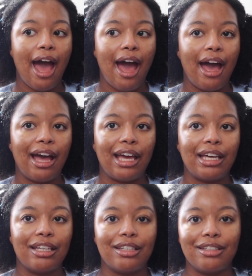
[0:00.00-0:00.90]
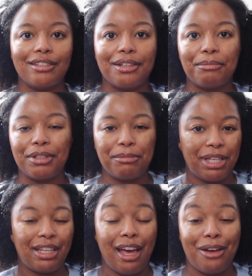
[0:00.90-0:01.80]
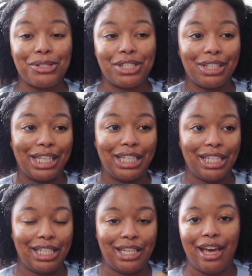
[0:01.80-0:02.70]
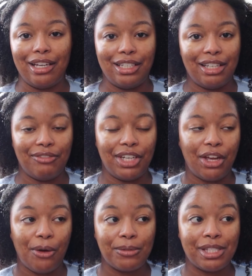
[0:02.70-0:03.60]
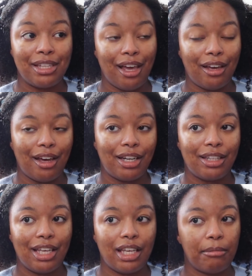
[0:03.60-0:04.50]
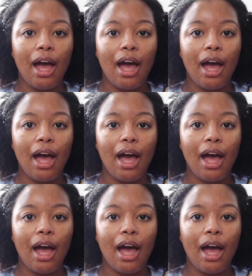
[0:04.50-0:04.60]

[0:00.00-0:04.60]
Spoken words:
I'm gonna be in the house cleaning, editing videos, that kind of thing.